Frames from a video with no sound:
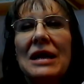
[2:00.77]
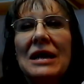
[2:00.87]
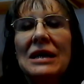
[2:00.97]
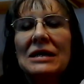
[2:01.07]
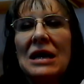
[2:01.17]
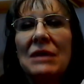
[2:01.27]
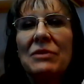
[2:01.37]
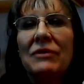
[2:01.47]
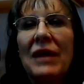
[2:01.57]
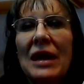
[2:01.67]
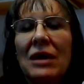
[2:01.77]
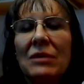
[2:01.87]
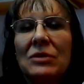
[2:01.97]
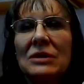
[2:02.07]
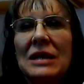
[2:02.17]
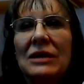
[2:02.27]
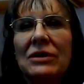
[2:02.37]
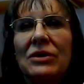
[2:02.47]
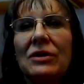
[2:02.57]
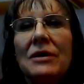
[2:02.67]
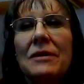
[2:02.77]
any type of animal dander.